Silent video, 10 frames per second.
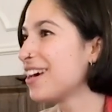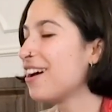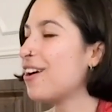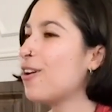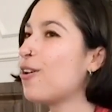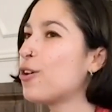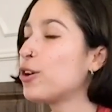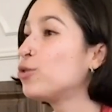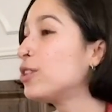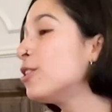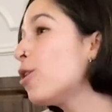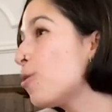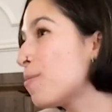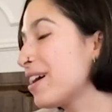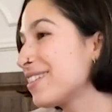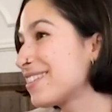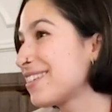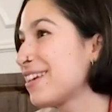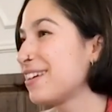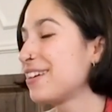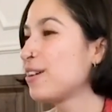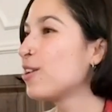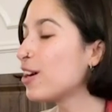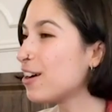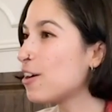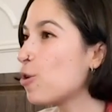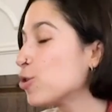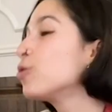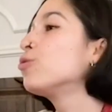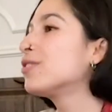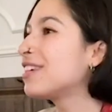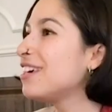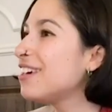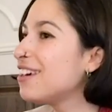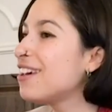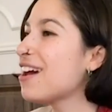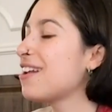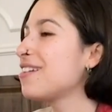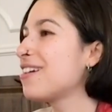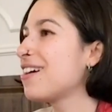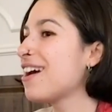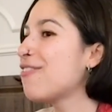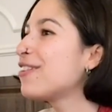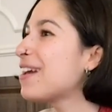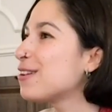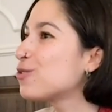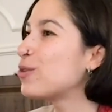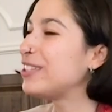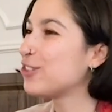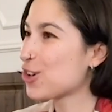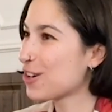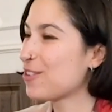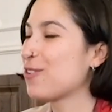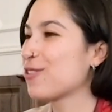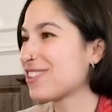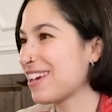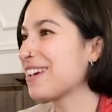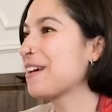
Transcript: or to the Dolomites, also to ski and have a nice winter, I would say.